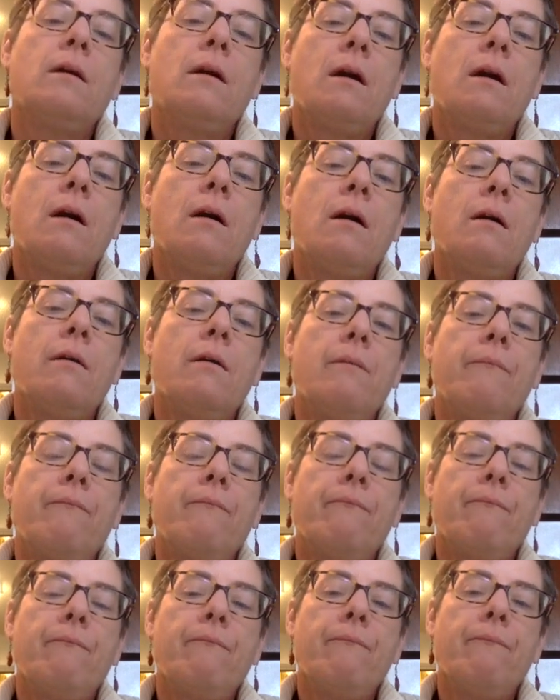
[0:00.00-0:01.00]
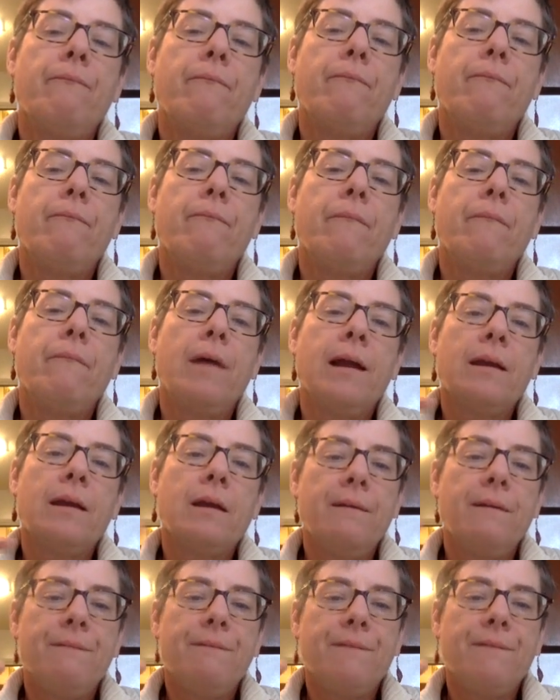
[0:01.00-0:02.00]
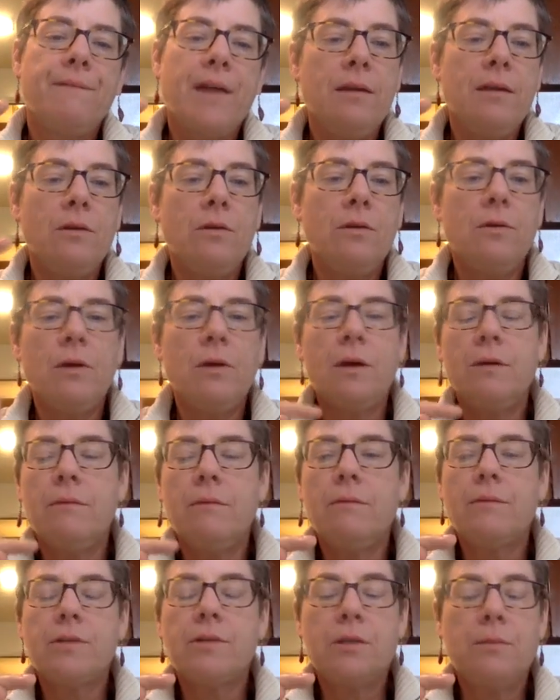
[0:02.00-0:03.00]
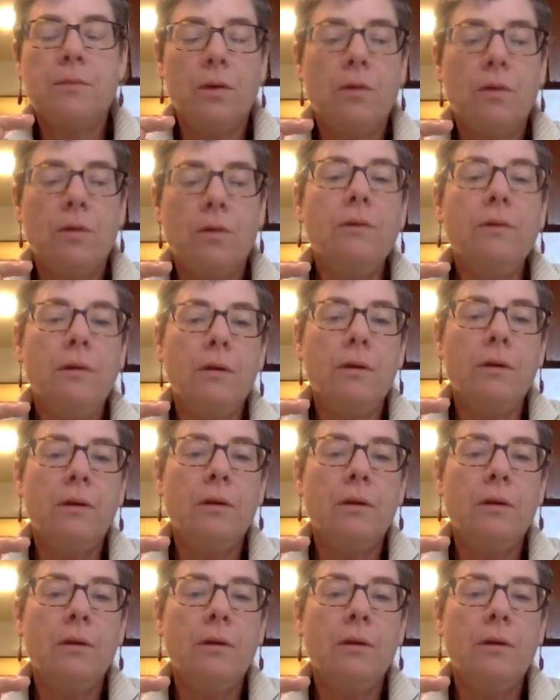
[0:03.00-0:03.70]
I'm going to invite you to mute.